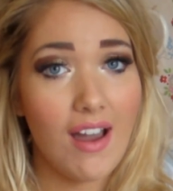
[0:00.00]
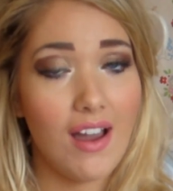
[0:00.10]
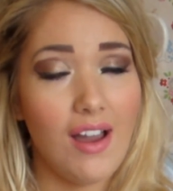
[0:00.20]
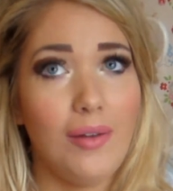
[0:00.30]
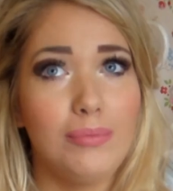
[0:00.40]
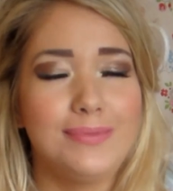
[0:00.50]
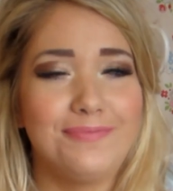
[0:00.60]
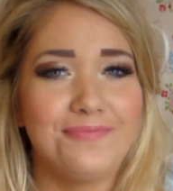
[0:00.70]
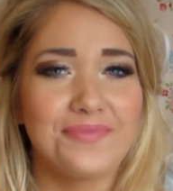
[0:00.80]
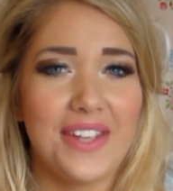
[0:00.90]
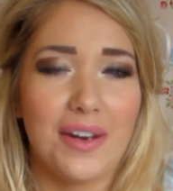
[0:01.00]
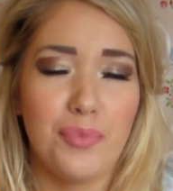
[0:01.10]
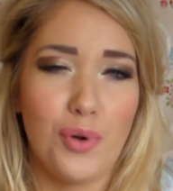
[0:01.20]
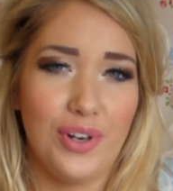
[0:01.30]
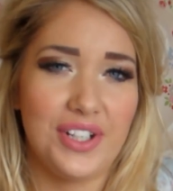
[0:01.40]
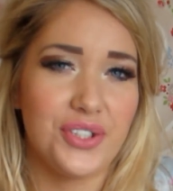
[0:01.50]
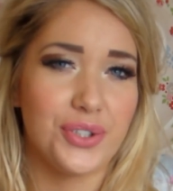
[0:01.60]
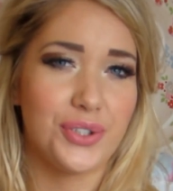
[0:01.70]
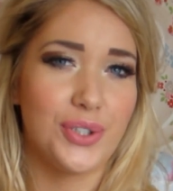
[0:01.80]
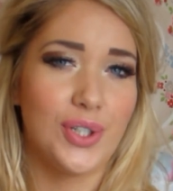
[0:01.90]
And I'm not really
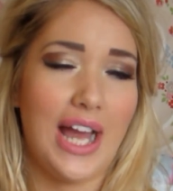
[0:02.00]
sure